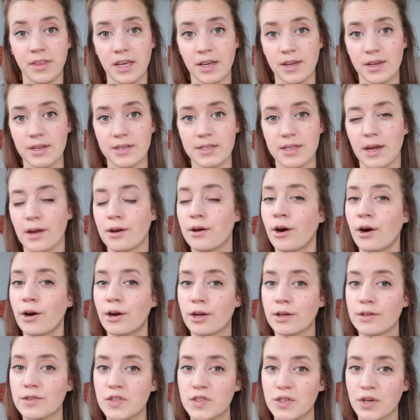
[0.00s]
these and are
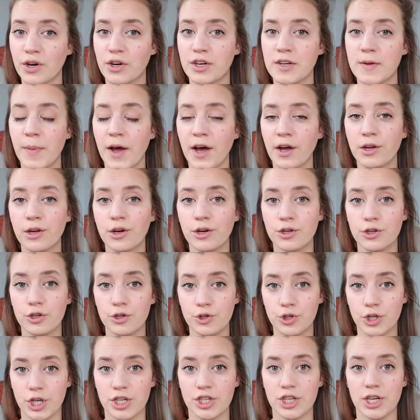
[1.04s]
concerned about your
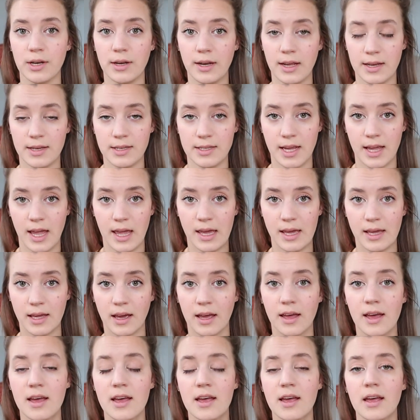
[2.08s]
nutrition intake,
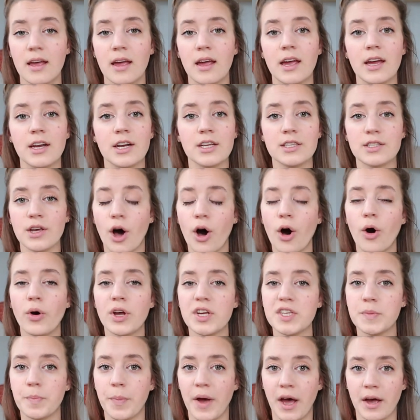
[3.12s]
it is
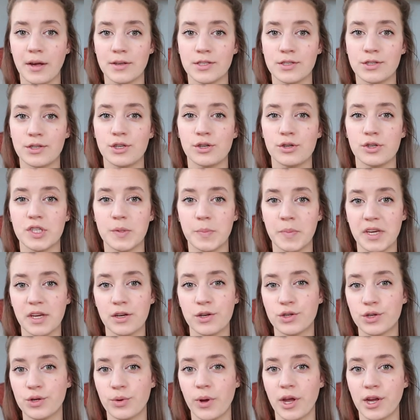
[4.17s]
always best to
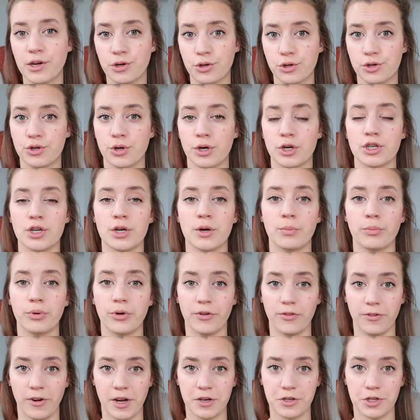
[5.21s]
speak to a nutrition
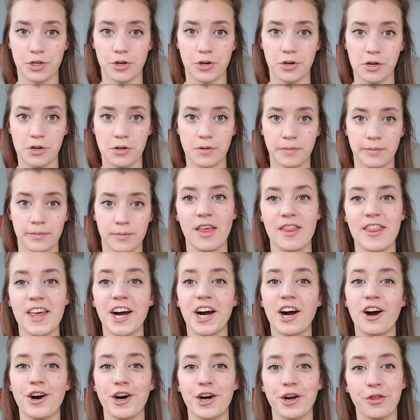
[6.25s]
professional.
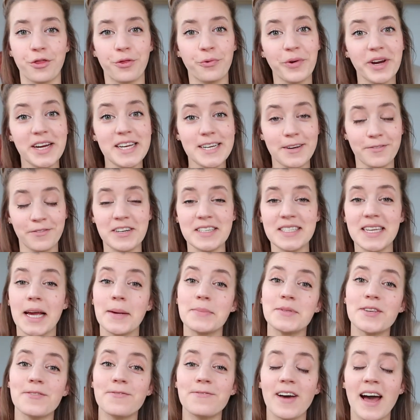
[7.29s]
There are 3 different
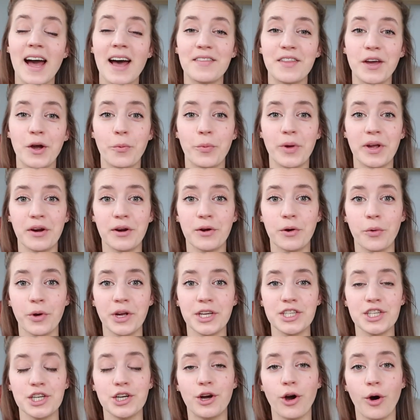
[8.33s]
types of fat that we are going
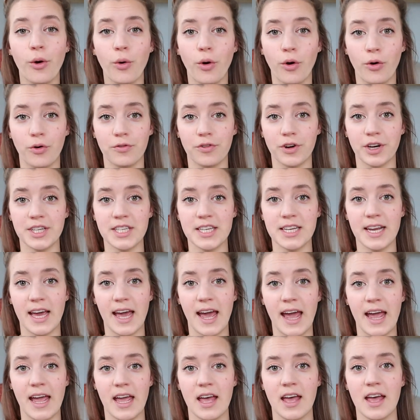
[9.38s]
to go over
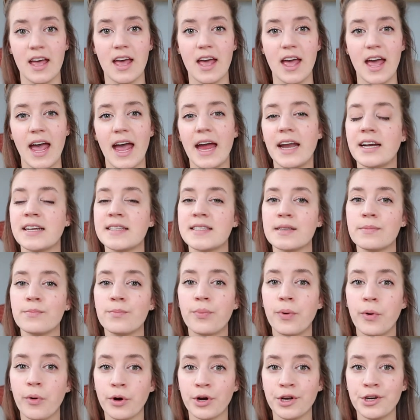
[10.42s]
today, and it's
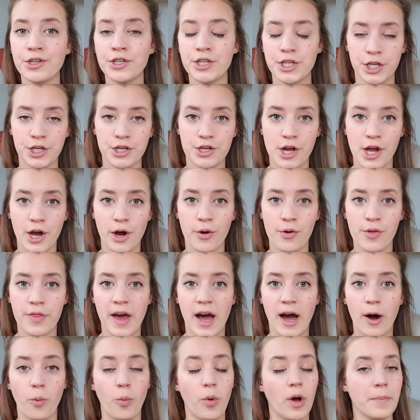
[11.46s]
important to know
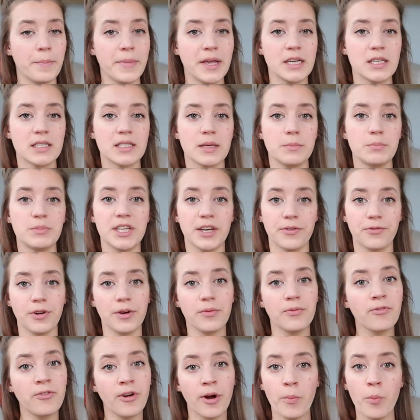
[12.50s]
that what makes them
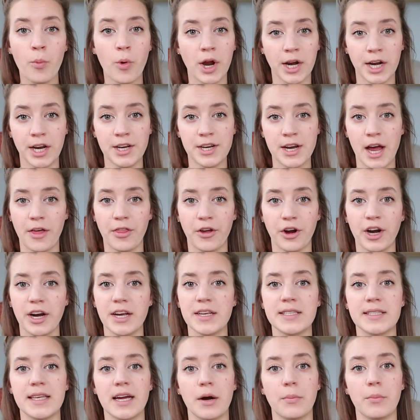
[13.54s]
different from one another
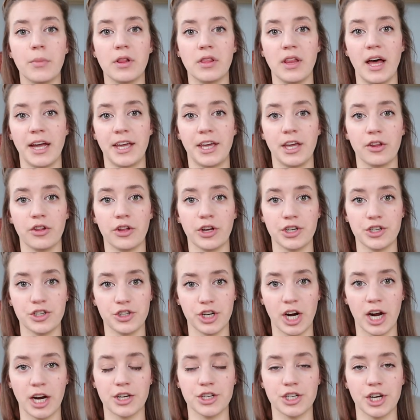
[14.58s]
is their molecular
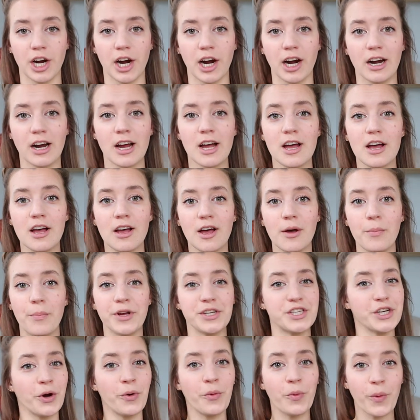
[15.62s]
structure. But
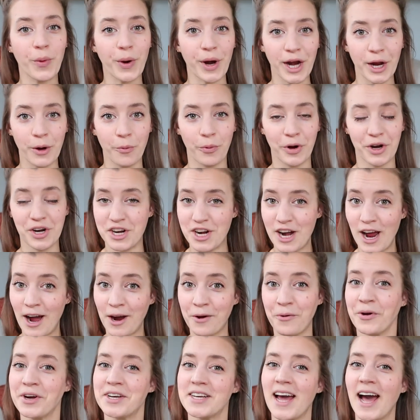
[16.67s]
don't worry, we're not
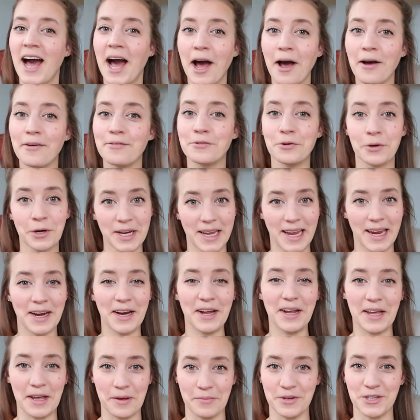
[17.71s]
going to have an
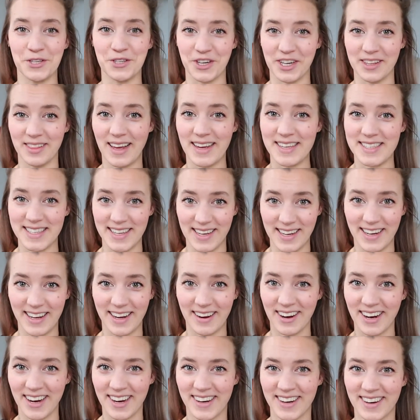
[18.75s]
organic chemistry lesson
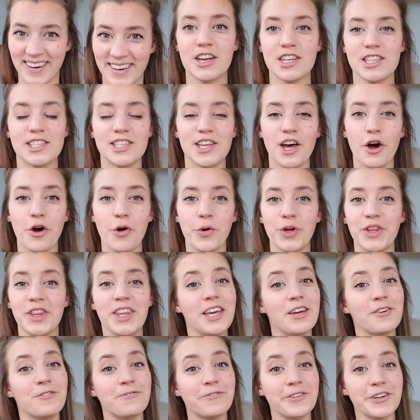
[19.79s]
here. So
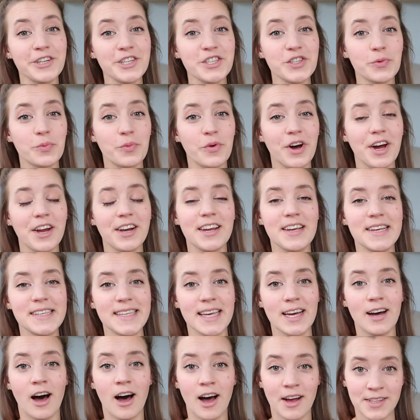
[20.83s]
the first one is
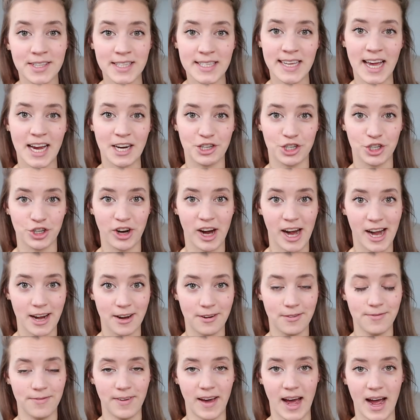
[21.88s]

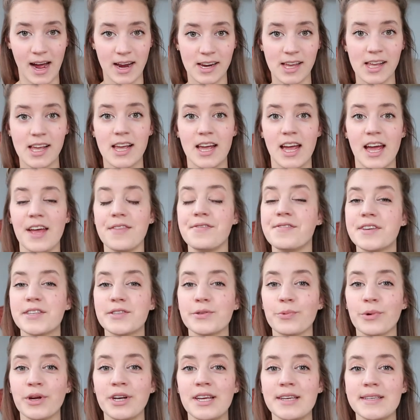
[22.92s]
unsaturated fat, and this
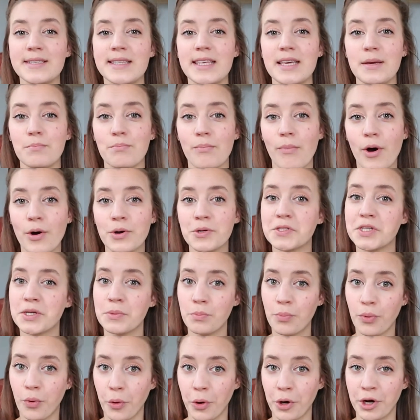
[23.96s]
one is the most
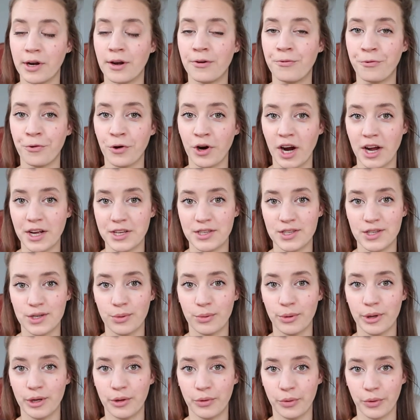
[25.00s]
important for us to
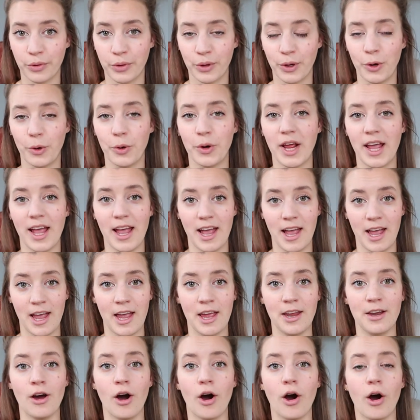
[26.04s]
include
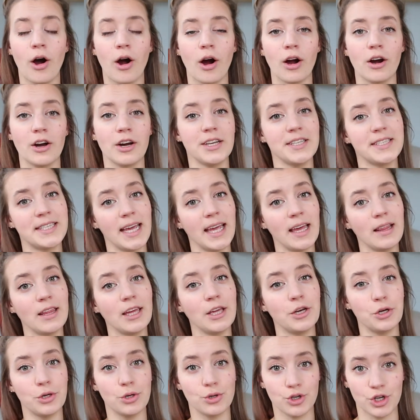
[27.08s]
in our
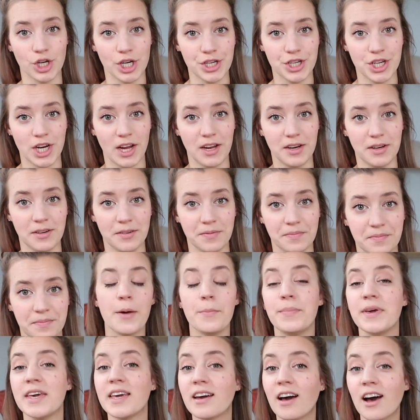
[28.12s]
daily nutrition.
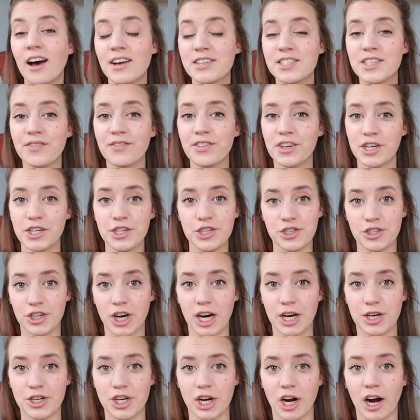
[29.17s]
Because of their
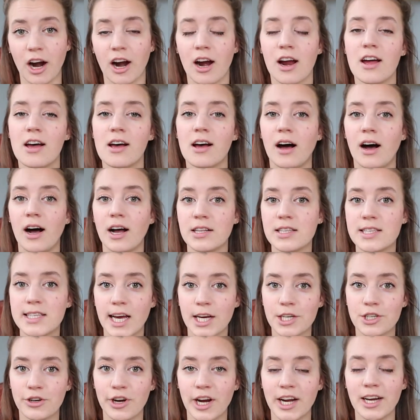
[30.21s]
structure,
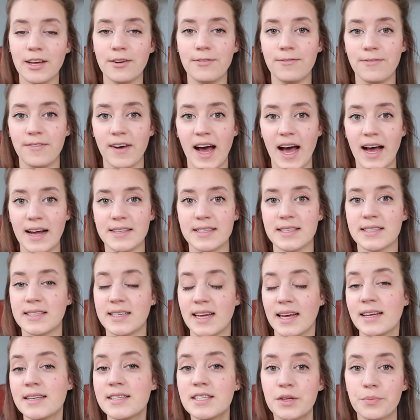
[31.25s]
unsaturated fats
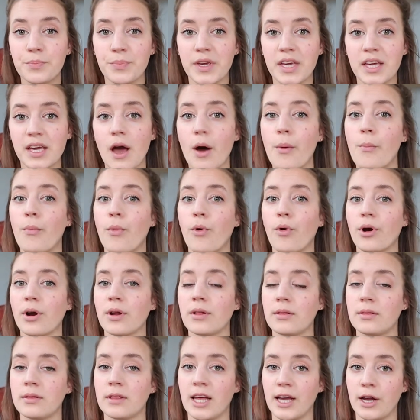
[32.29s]
tend to be more
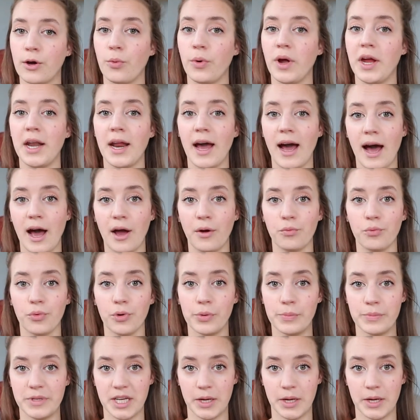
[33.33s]
liquid at room